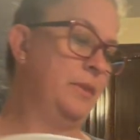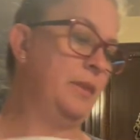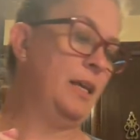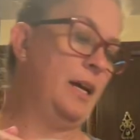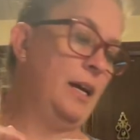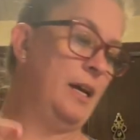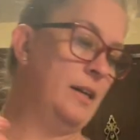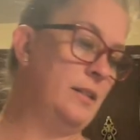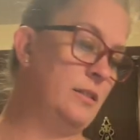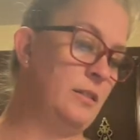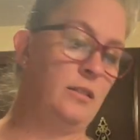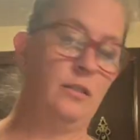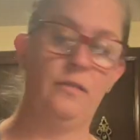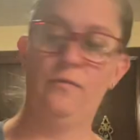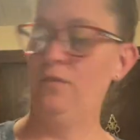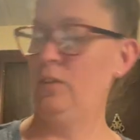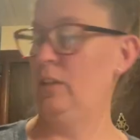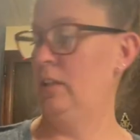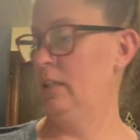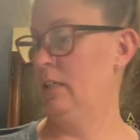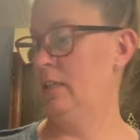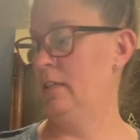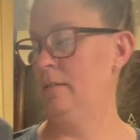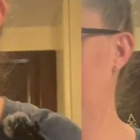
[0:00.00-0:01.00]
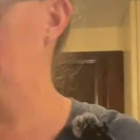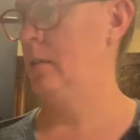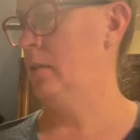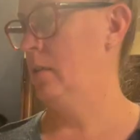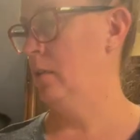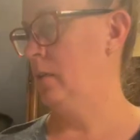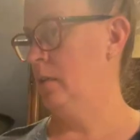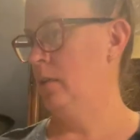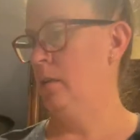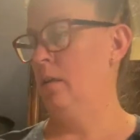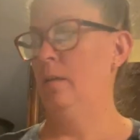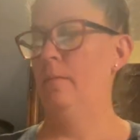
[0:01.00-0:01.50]
That's the filling.
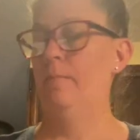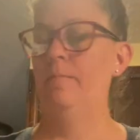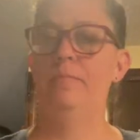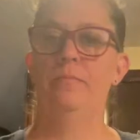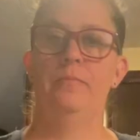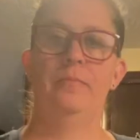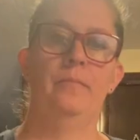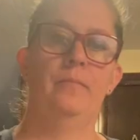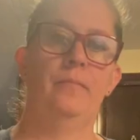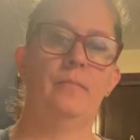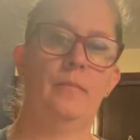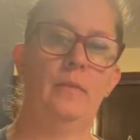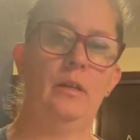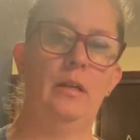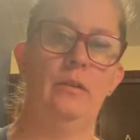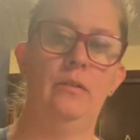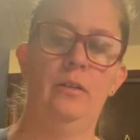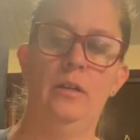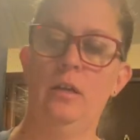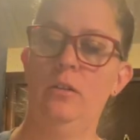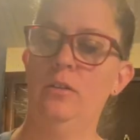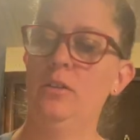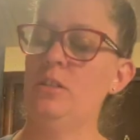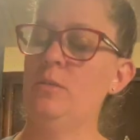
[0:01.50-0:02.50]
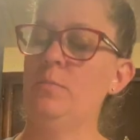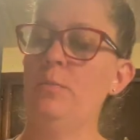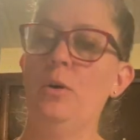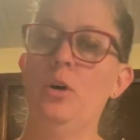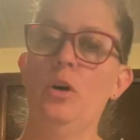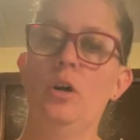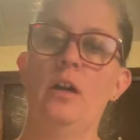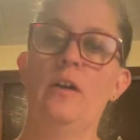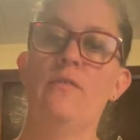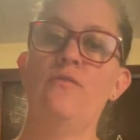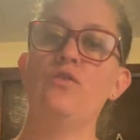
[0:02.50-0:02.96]
Now this part,